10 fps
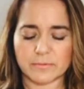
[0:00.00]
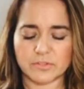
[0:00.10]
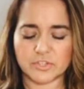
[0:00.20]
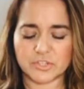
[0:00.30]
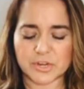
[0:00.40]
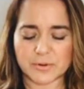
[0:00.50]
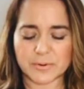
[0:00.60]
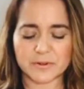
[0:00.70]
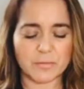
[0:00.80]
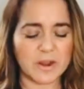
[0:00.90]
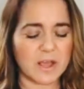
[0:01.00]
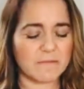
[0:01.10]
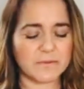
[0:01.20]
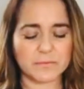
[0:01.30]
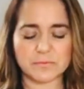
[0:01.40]
Sharing
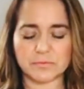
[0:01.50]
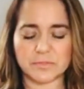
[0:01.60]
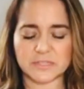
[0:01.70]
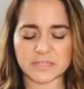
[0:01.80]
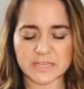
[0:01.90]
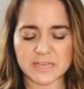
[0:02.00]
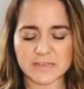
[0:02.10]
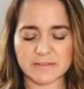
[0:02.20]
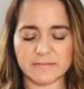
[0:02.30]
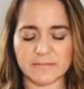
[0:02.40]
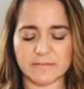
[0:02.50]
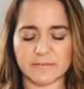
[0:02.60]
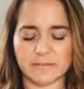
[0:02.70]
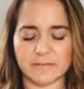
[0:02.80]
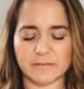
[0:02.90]
whatever we receive
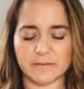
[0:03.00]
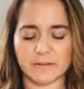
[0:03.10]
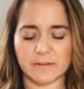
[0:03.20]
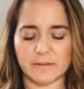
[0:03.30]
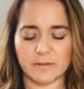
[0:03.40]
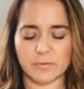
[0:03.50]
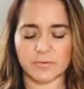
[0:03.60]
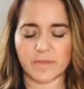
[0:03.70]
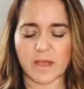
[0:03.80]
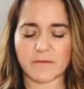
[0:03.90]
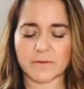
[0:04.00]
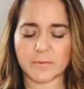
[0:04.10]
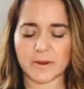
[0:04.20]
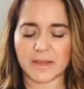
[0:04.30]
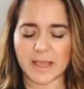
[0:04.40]
with
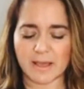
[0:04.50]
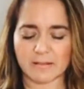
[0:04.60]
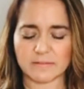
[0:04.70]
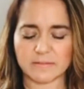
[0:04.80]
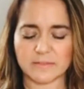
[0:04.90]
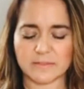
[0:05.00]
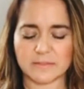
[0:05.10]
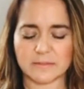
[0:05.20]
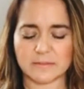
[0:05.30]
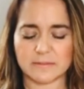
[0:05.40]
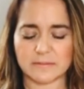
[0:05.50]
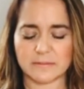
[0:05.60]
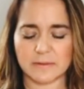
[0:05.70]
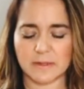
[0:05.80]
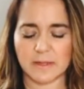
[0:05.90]
everyone else.
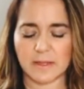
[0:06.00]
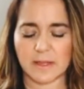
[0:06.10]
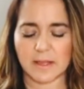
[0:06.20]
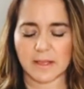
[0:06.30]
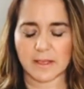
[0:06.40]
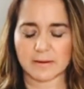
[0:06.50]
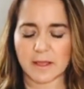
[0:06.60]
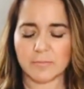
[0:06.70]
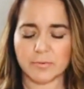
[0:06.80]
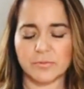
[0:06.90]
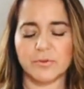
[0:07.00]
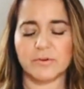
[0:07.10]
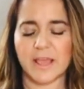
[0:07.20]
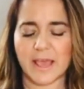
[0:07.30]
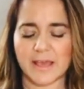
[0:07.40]
And now put
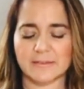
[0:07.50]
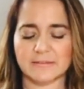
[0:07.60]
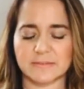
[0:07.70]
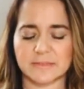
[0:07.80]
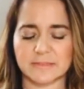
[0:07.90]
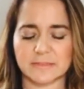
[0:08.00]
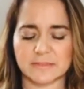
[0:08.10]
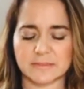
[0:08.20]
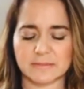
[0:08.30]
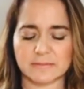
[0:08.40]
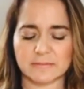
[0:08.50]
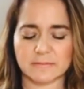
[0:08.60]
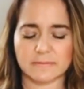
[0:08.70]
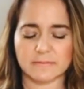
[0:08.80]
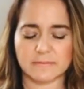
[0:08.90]
your hands
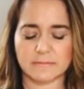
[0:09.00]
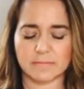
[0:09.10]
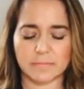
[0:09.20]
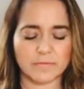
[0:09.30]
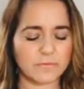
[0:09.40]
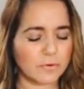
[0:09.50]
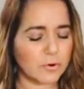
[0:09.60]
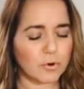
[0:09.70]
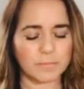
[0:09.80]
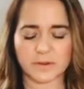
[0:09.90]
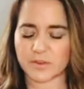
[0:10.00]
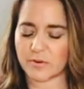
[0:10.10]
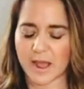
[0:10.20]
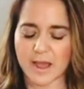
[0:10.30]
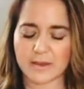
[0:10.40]
before opening
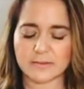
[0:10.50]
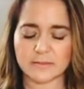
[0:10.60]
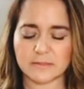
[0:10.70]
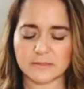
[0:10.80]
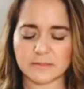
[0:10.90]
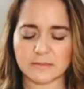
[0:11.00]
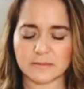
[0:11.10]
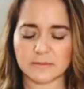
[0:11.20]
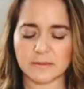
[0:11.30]
your eyes.